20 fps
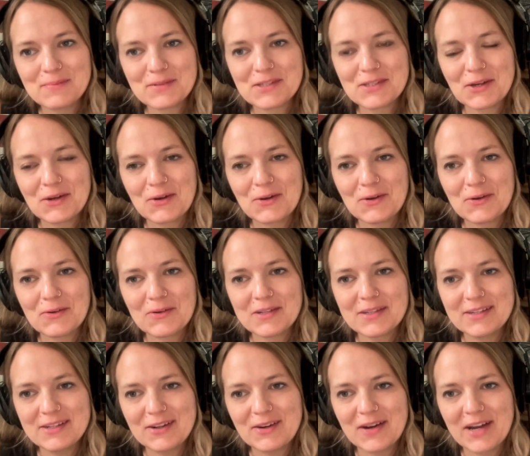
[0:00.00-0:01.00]
So,
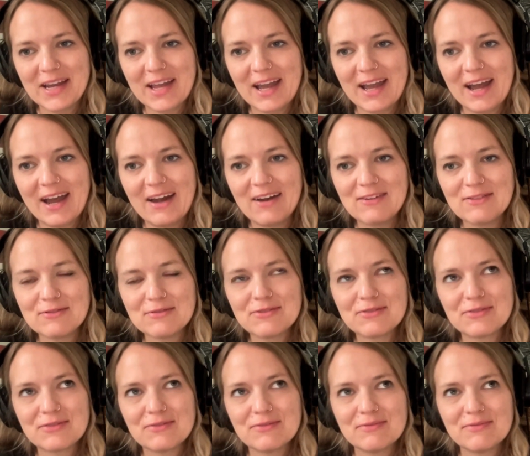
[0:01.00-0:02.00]
you know, I
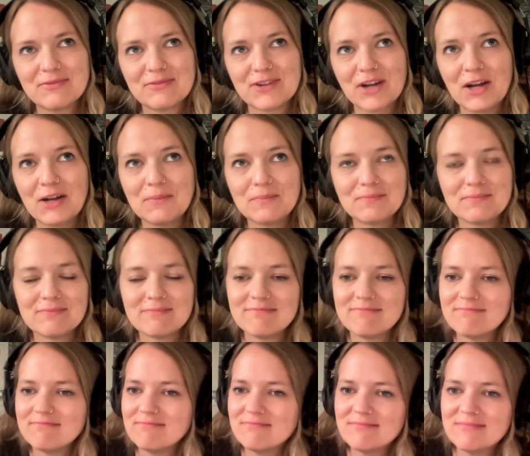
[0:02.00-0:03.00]
have from
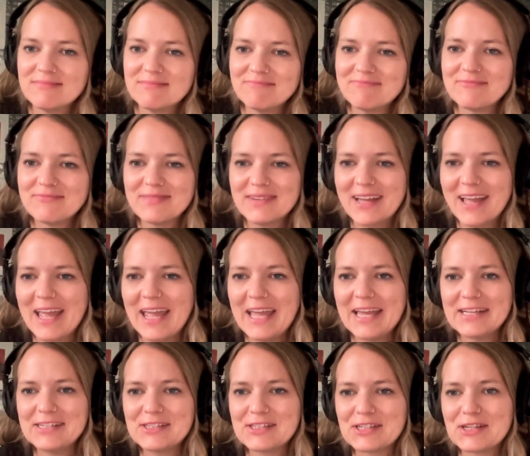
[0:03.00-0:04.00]

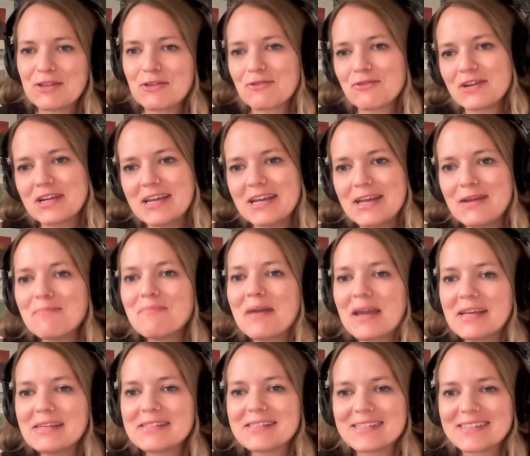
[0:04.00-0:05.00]
8 to 3
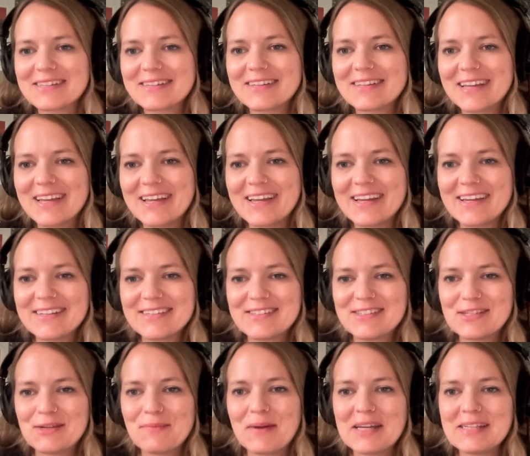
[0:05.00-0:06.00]
basically
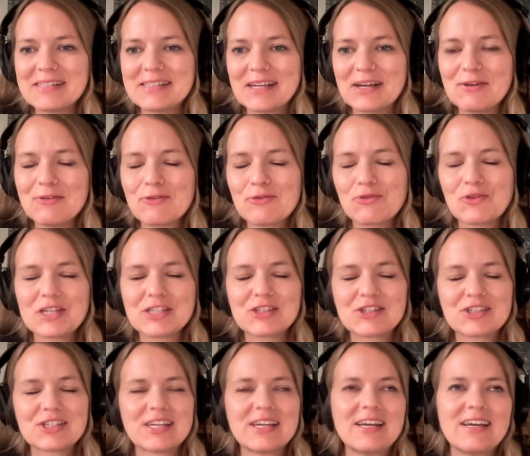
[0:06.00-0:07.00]
to myself,
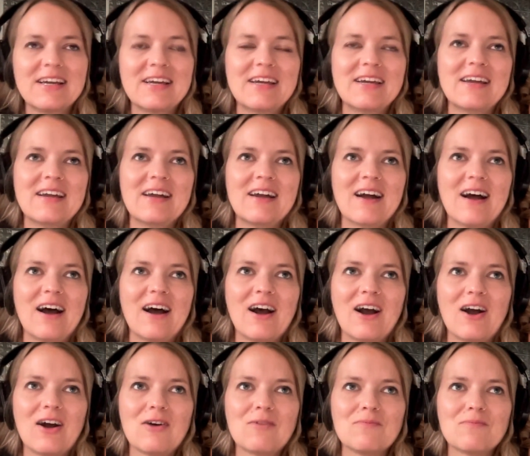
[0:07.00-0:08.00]
which, you
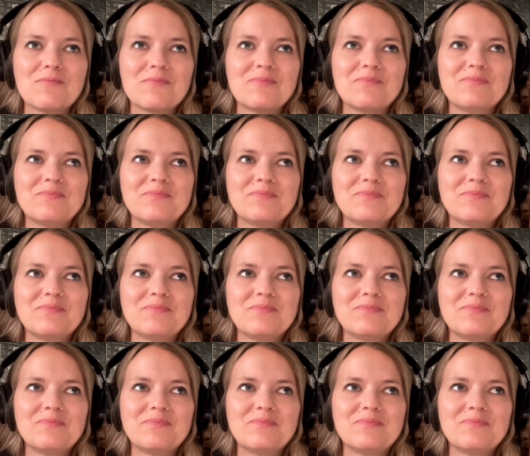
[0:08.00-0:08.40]
know,